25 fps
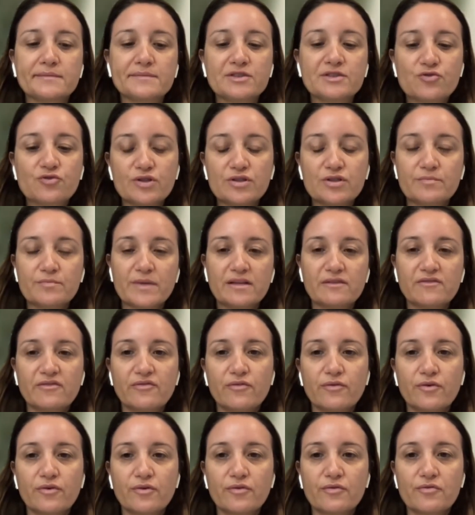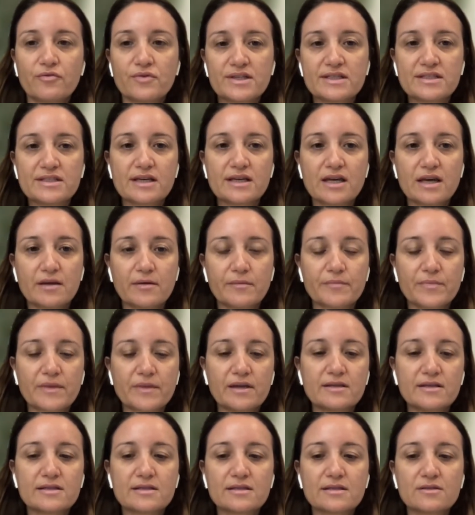treatment for OSA.
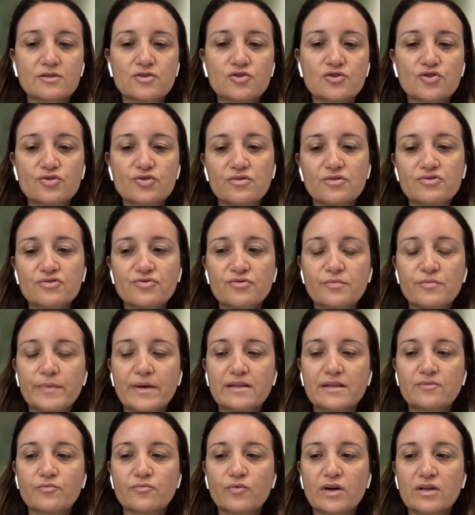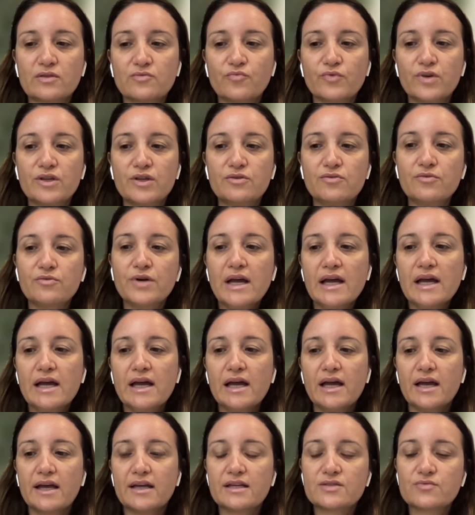It's surgery, but what we do
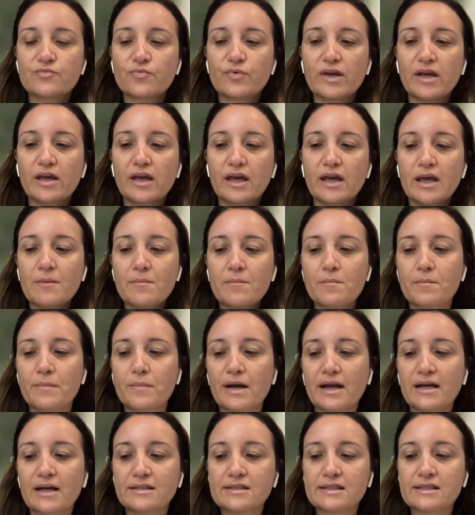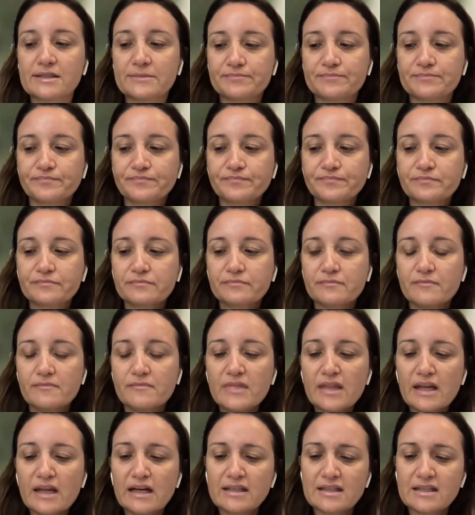is we implant
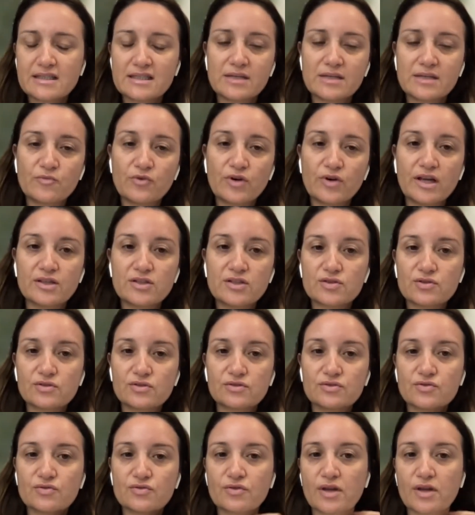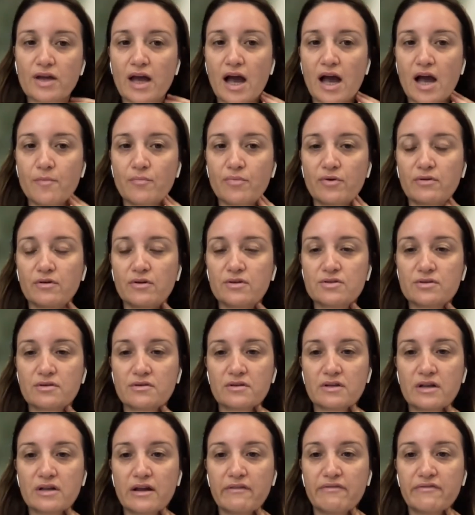an stimulator to the hypoglossal
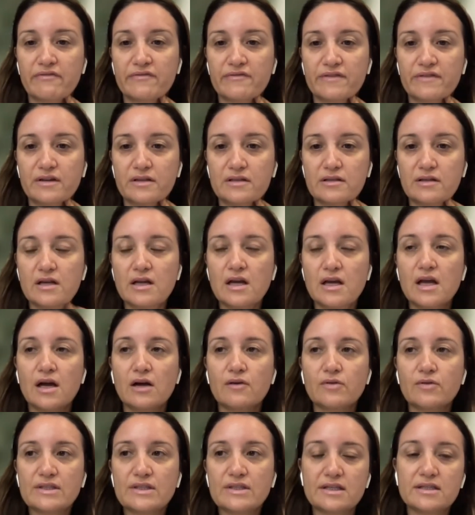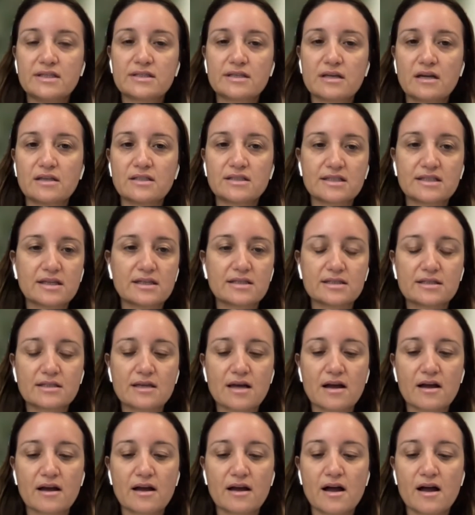nerve, which is just
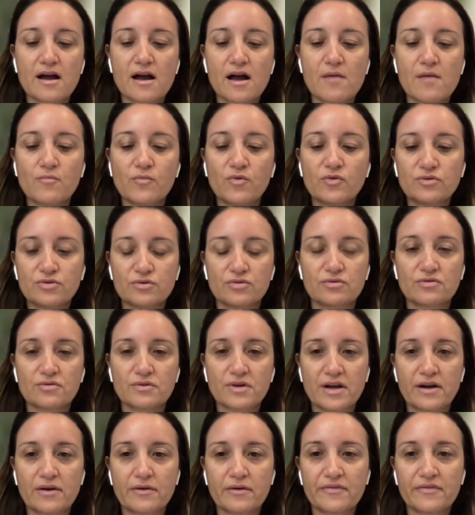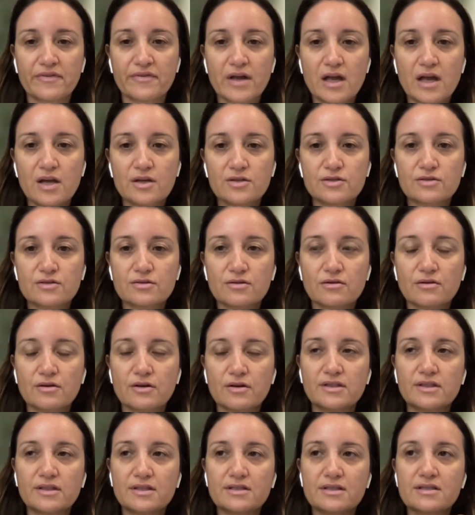a motor nerve. So
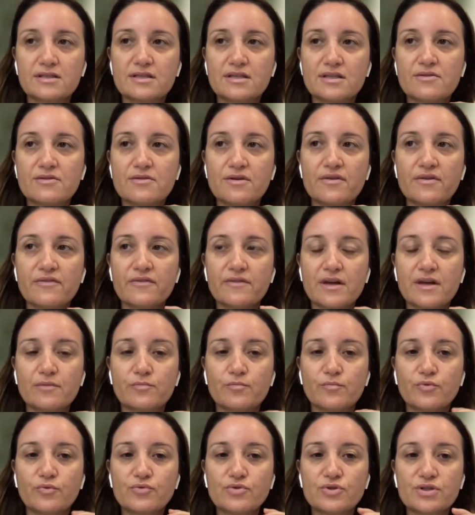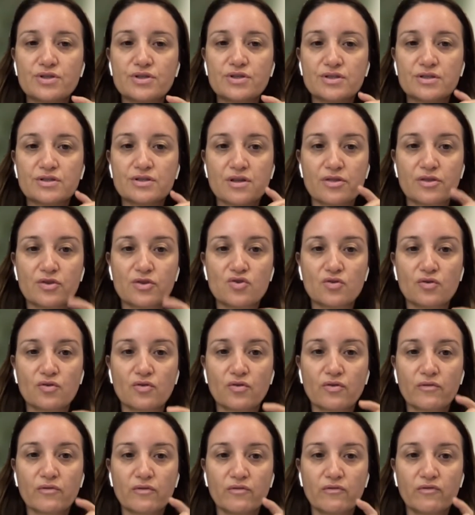this is the nerve that pushes the
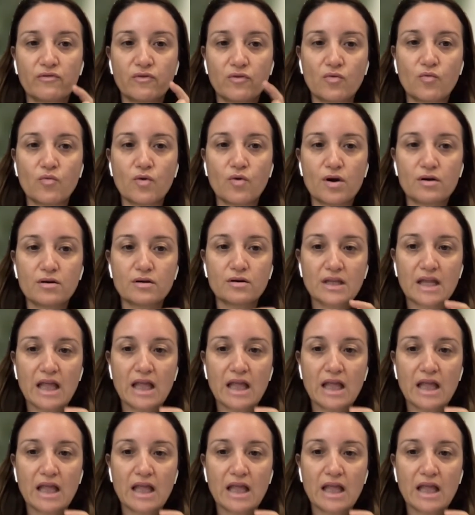tongue forward.